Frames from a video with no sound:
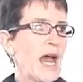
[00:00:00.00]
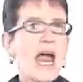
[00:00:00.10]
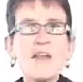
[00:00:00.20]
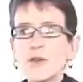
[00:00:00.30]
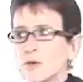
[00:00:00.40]

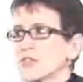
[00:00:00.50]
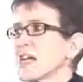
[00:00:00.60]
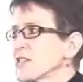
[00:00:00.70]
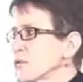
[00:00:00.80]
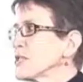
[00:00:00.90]
And those
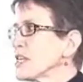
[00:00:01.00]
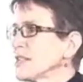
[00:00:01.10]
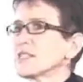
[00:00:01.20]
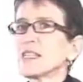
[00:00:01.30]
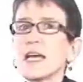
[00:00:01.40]
test
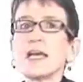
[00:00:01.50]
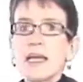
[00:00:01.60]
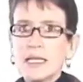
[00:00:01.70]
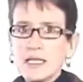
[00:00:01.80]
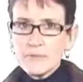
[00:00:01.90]
results say,
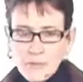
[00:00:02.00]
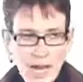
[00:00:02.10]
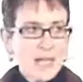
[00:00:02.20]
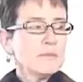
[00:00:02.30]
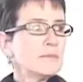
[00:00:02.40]

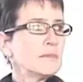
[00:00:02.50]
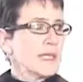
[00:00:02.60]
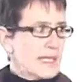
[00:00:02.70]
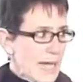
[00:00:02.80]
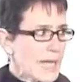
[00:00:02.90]
well,
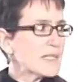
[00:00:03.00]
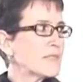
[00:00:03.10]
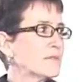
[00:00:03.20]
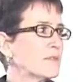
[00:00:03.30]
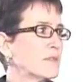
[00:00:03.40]

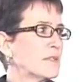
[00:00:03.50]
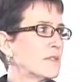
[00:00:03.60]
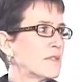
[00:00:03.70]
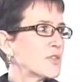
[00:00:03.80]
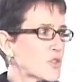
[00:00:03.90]
yes,
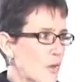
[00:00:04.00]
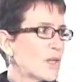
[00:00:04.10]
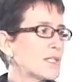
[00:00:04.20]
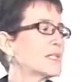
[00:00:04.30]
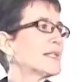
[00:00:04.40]
the
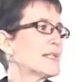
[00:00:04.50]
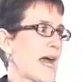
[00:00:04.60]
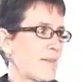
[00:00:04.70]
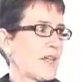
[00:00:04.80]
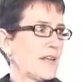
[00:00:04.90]
soil is
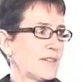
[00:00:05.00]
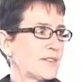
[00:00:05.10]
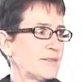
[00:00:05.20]
contaminated.